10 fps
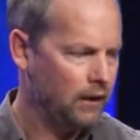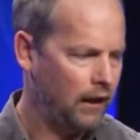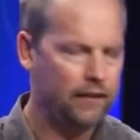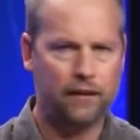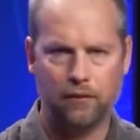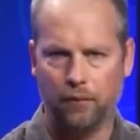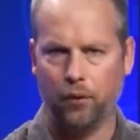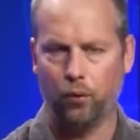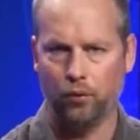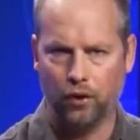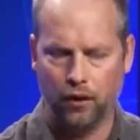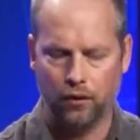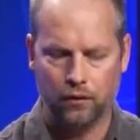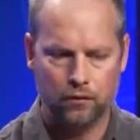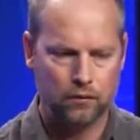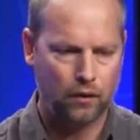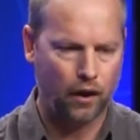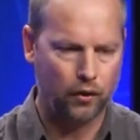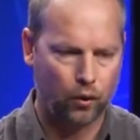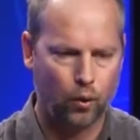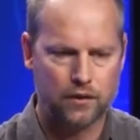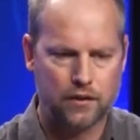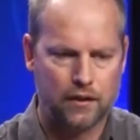I think some of the other courses